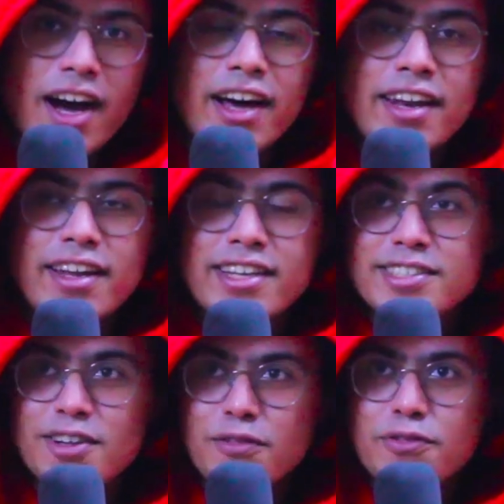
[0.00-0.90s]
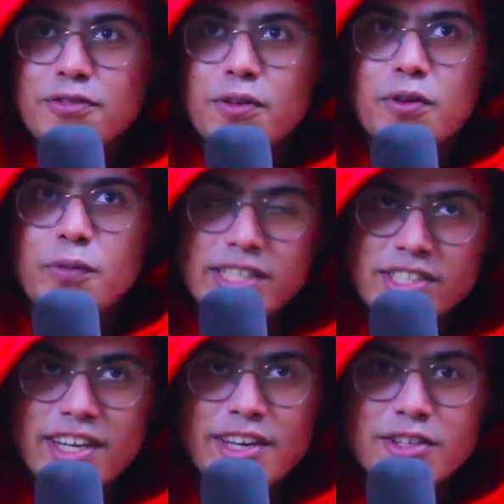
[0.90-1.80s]
and instead of
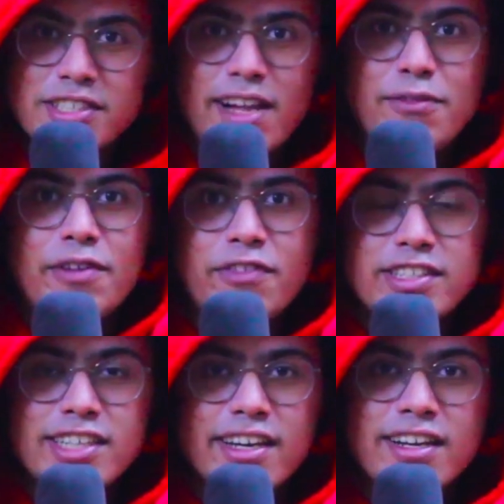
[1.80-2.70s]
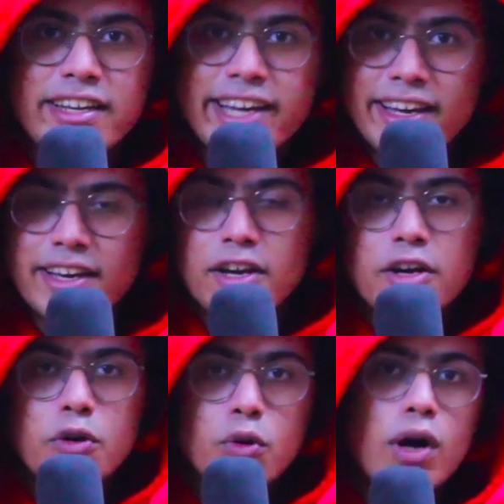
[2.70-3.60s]
questioning yourself every single day,
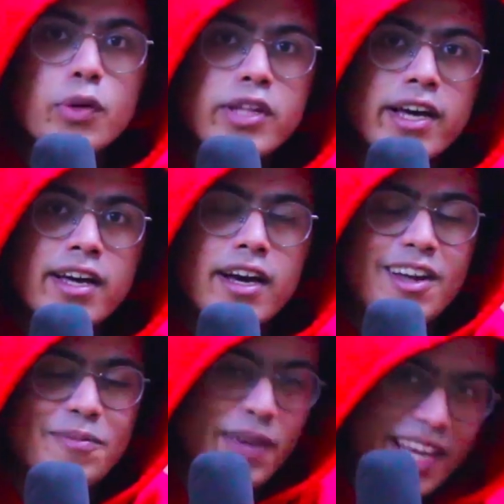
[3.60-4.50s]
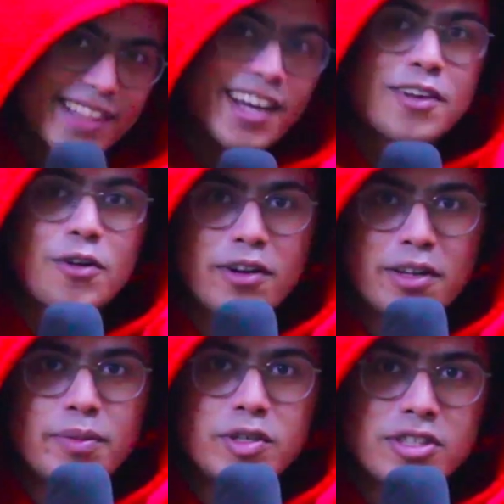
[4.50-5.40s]
go out there and make that
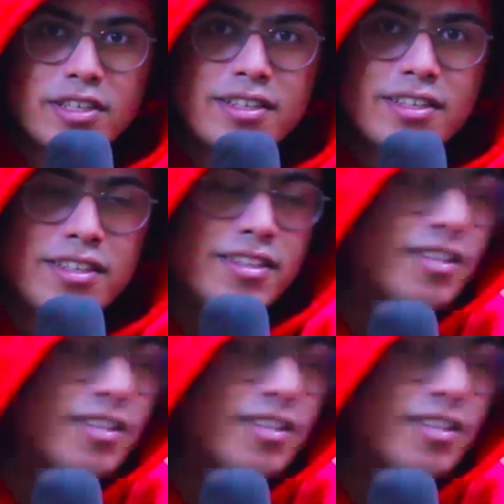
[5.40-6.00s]
contribution.